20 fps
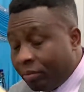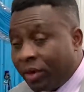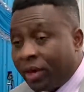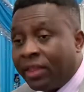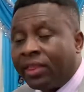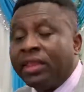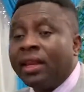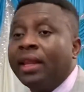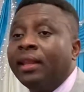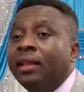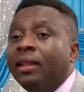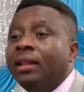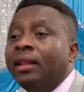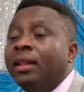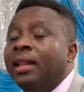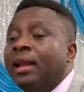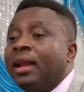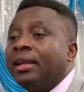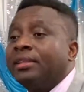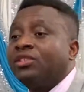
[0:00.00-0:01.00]
Brethren,
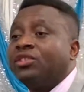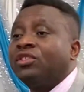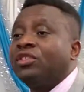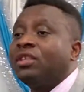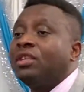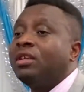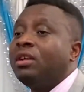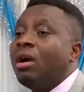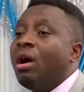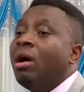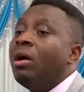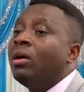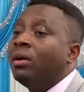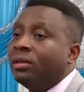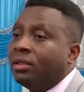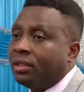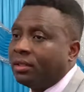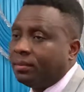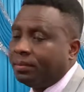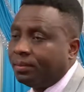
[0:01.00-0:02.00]
let us see God.
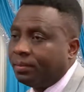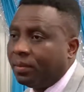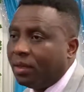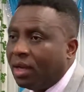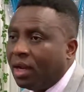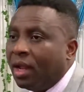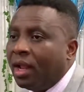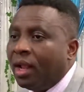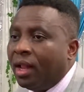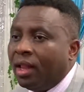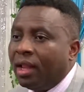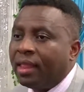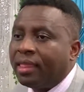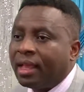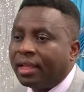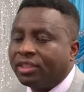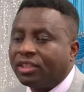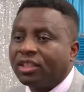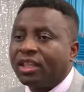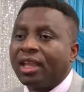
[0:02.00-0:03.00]
Let
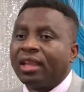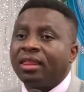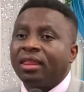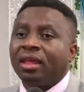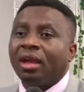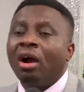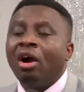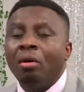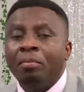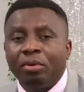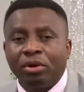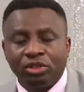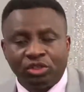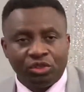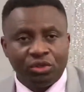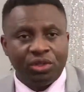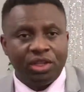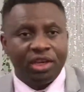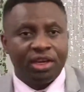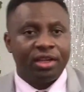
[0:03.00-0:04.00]
us take the
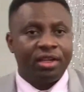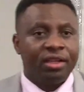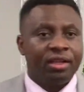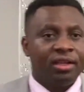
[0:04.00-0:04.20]
opportunity